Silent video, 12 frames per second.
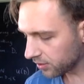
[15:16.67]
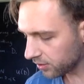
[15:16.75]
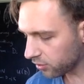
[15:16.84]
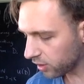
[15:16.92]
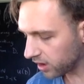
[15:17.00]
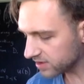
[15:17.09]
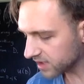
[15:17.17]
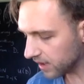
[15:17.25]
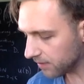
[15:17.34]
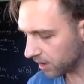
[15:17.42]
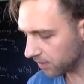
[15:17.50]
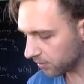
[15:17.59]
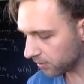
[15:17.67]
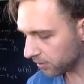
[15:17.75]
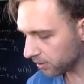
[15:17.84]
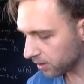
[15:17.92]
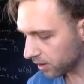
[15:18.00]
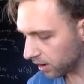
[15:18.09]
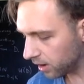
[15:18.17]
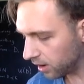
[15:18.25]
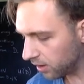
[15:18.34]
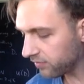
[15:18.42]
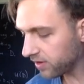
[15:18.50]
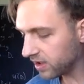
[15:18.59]
the crosscap number
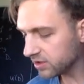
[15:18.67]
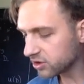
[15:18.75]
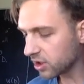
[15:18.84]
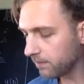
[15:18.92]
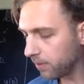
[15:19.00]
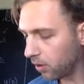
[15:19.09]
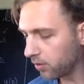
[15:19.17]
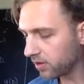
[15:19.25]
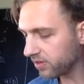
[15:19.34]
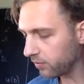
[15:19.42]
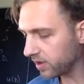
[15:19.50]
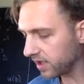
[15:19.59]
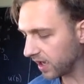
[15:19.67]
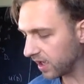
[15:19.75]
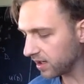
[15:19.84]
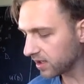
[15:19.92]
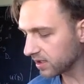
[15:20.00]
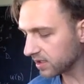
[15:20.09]
of each component that we get